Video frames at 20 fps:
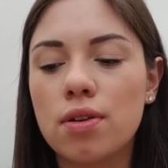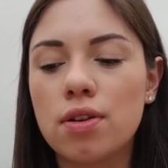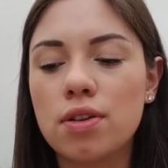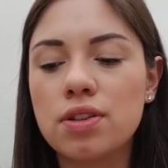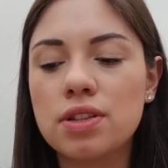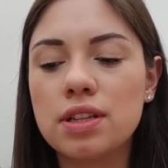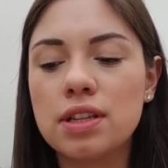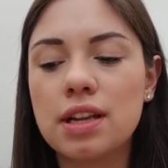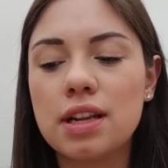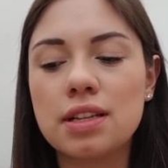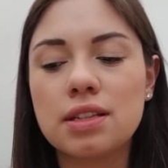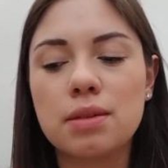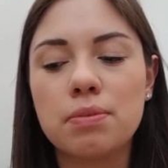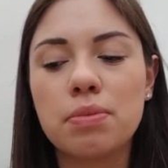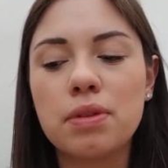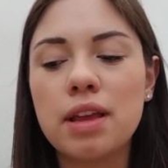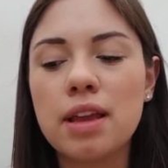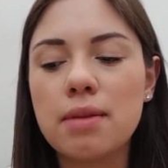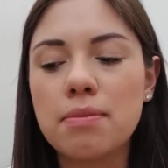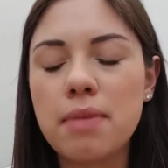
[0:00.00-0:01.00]
using it as a
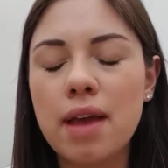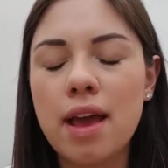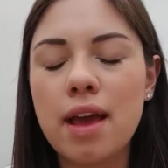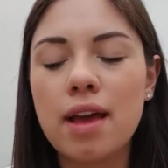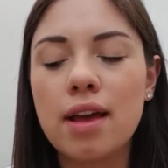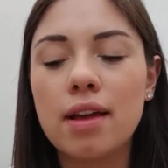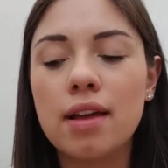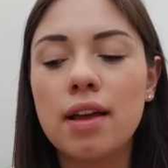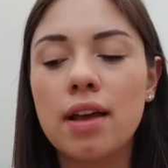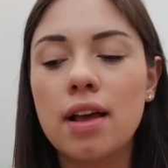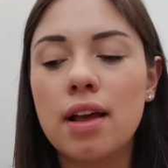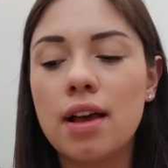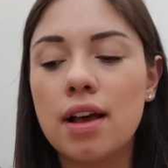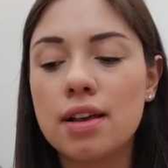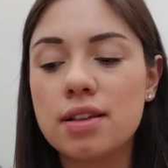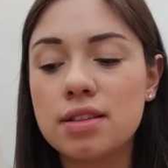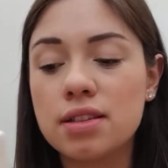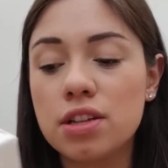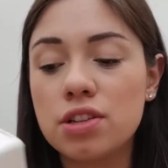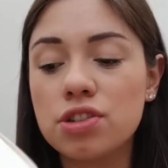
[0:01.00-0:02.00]
play mat,
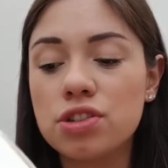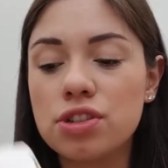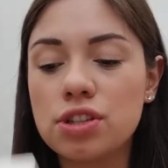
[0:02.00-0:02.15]
a sun